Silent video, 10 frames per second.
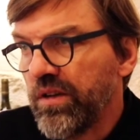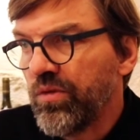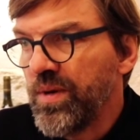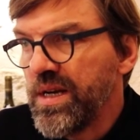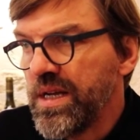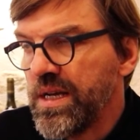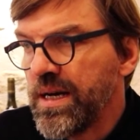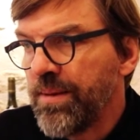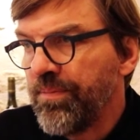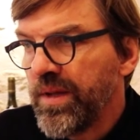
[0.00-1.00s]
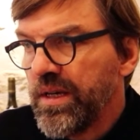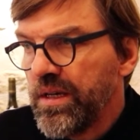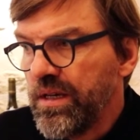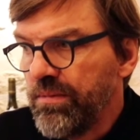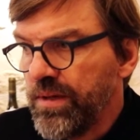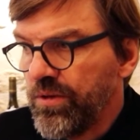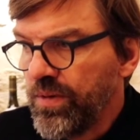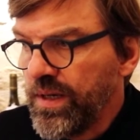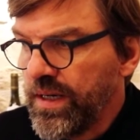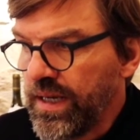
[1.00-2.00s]
It's really in
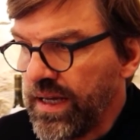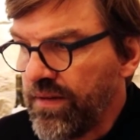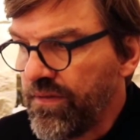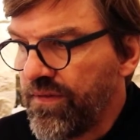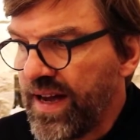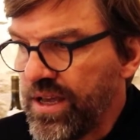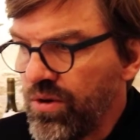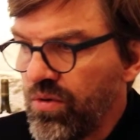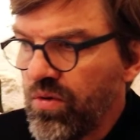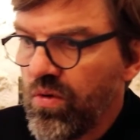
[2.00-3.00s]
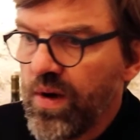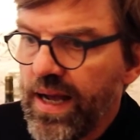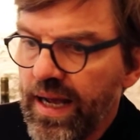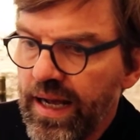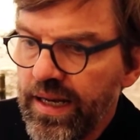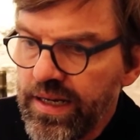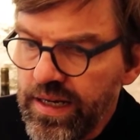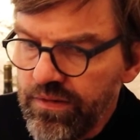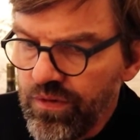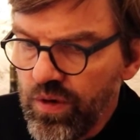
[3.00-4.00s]
between a Vaillon and
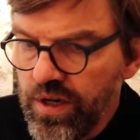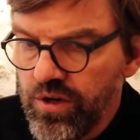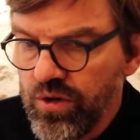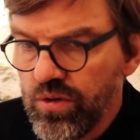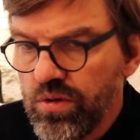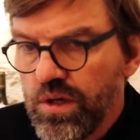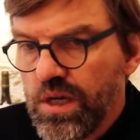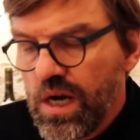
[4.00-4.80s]
a Voligno,